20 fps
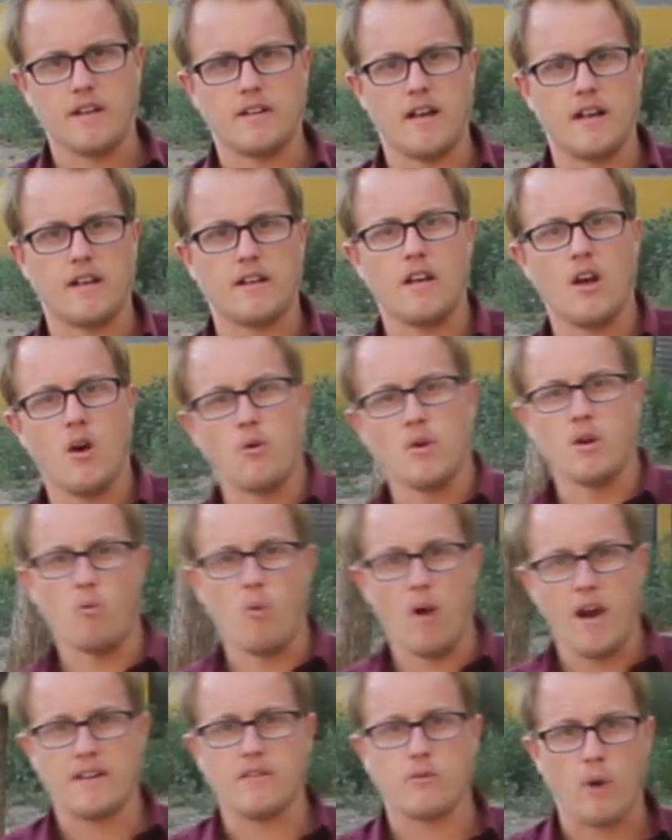that the only
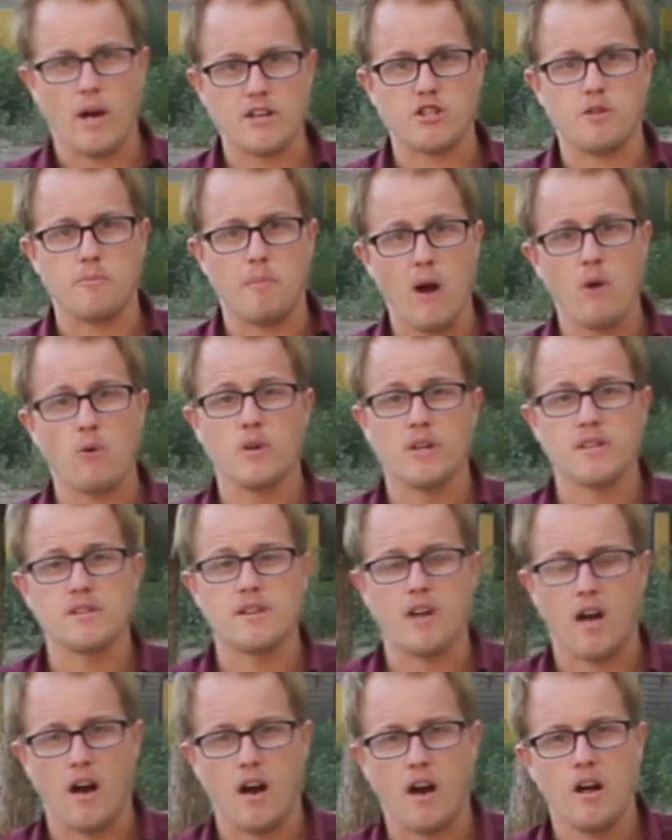way to actually power this
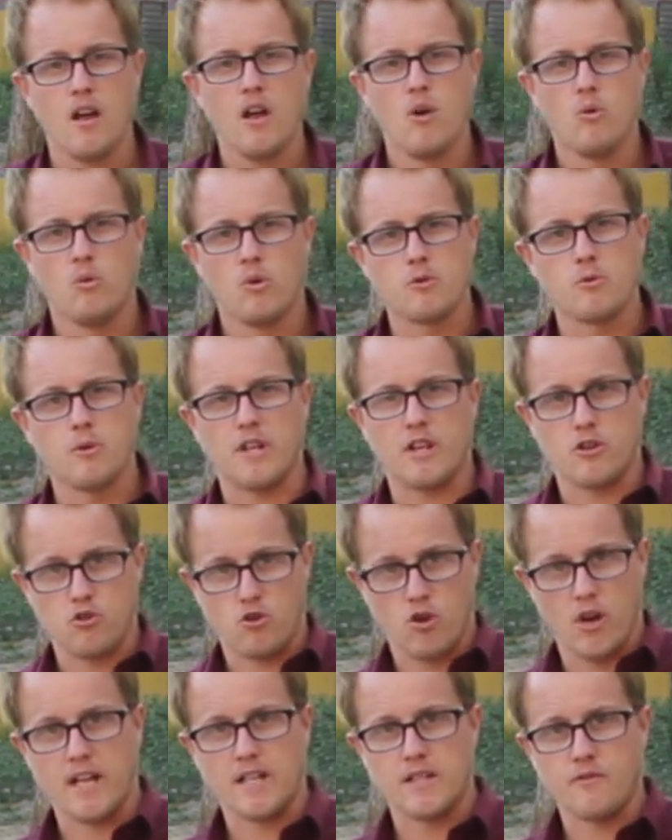car was with a
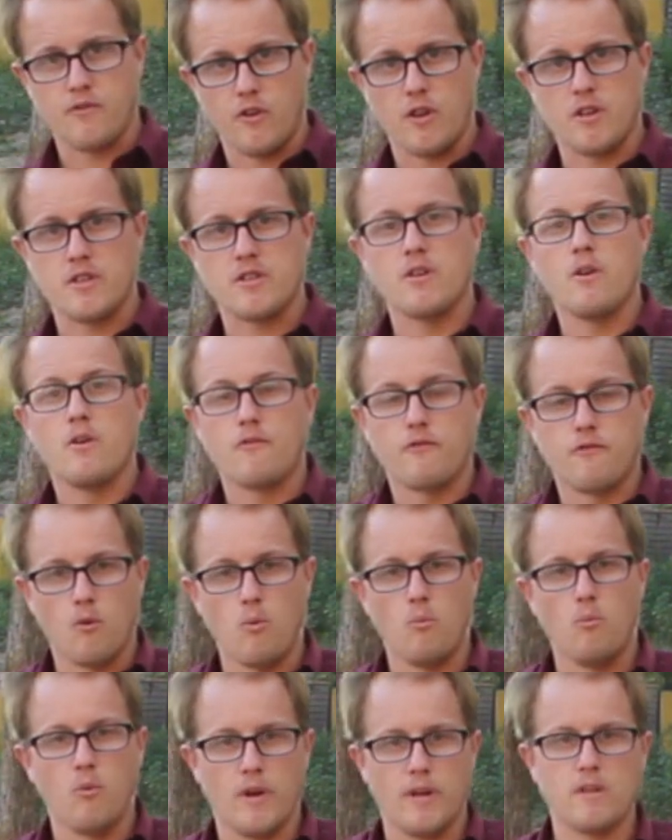transverse
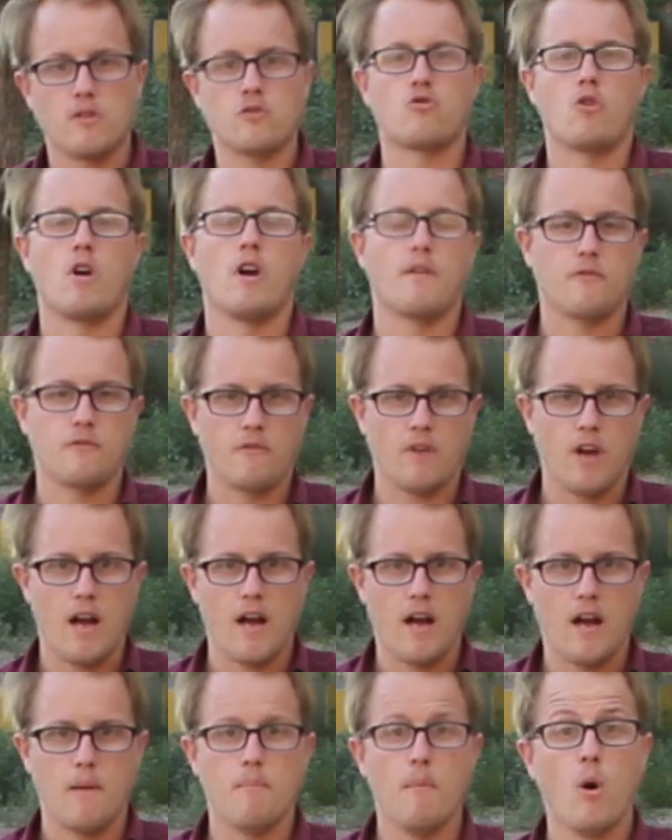front-wheel drive
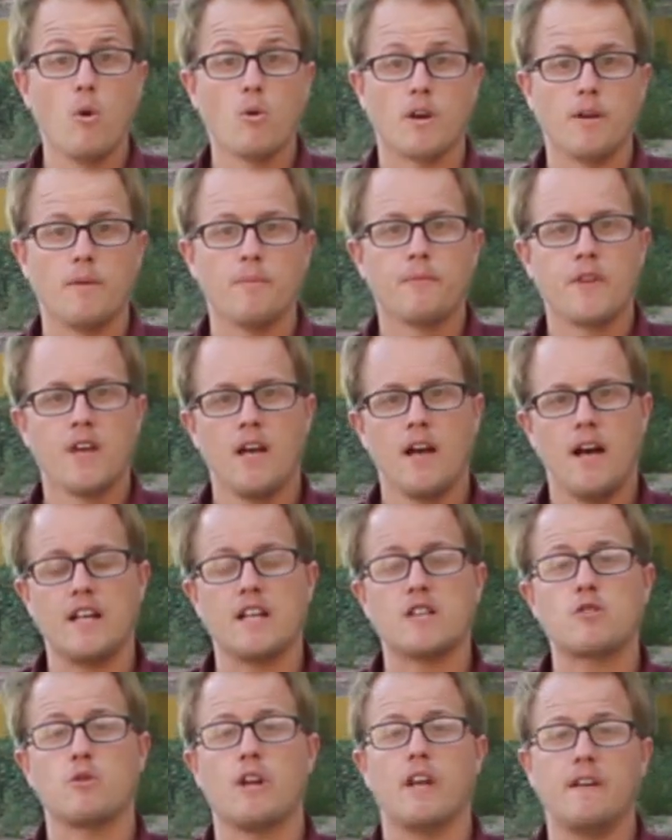motor. And
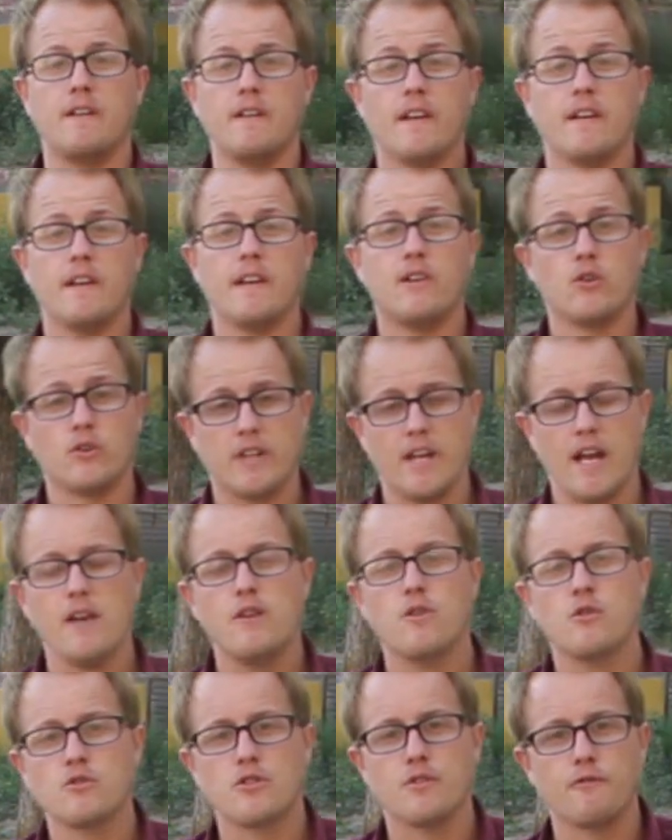that's what they did. They took the
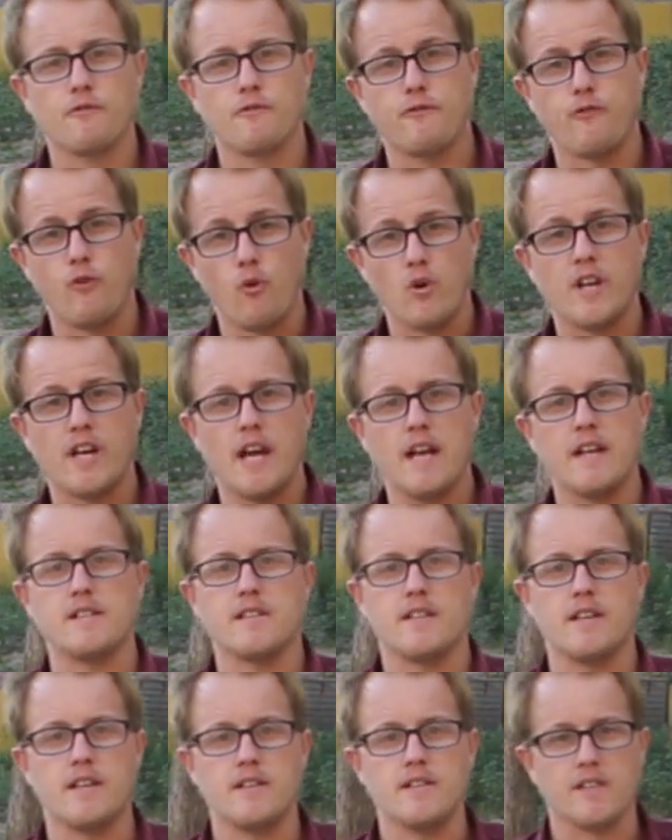
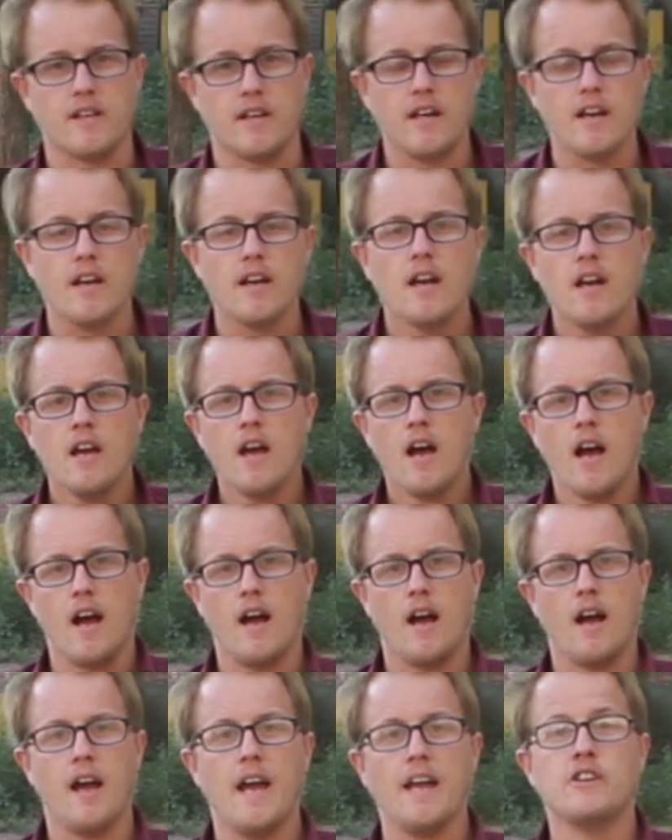848cc
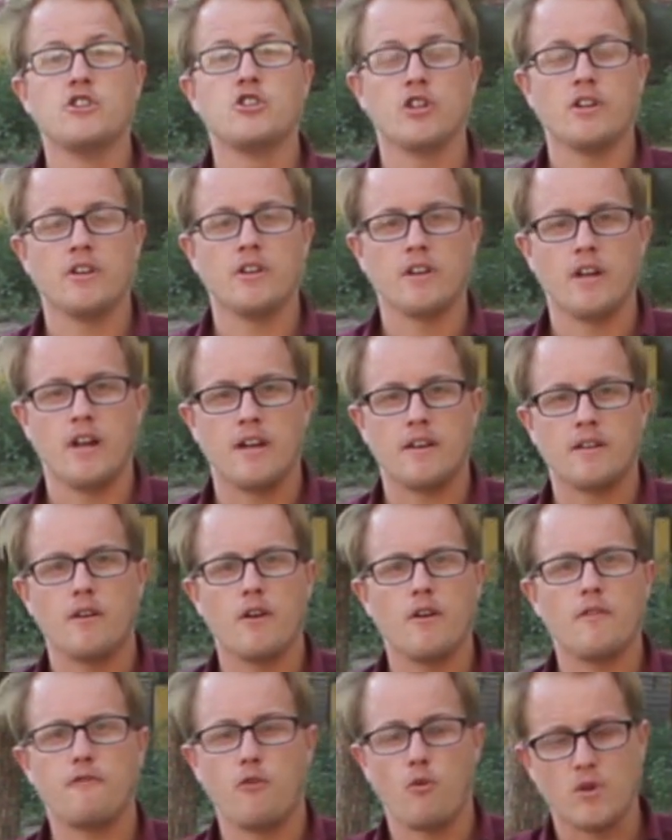engine,
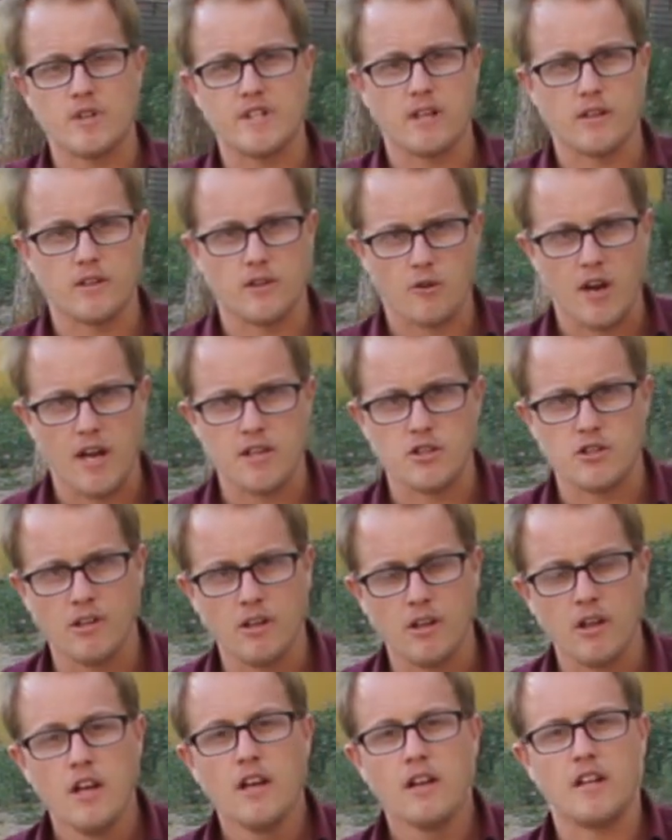that four-cylinder
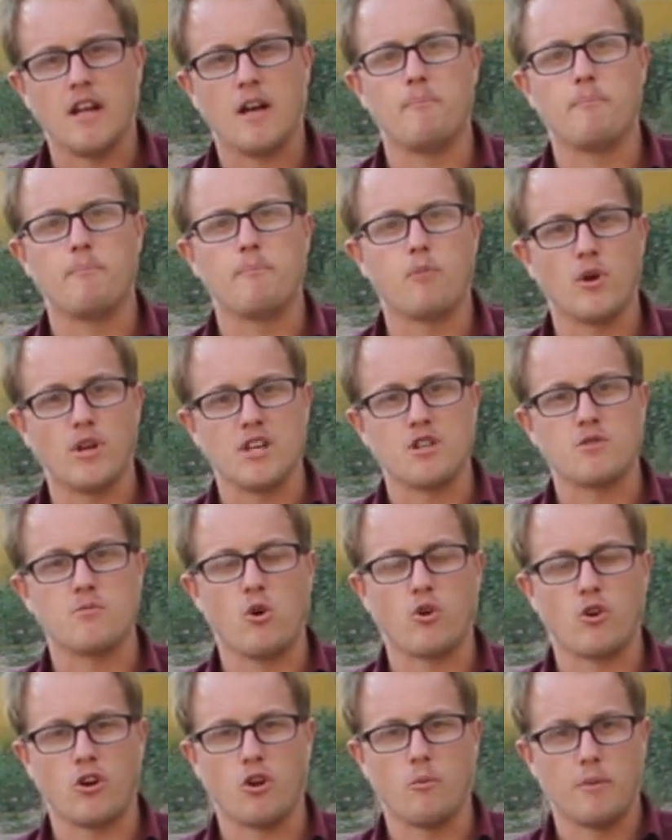engine that British
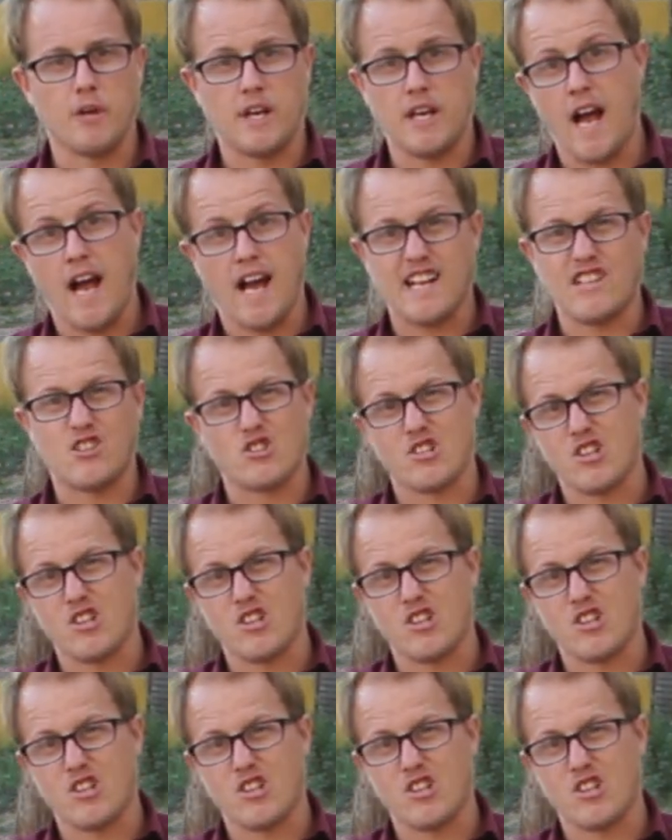Motor Company had just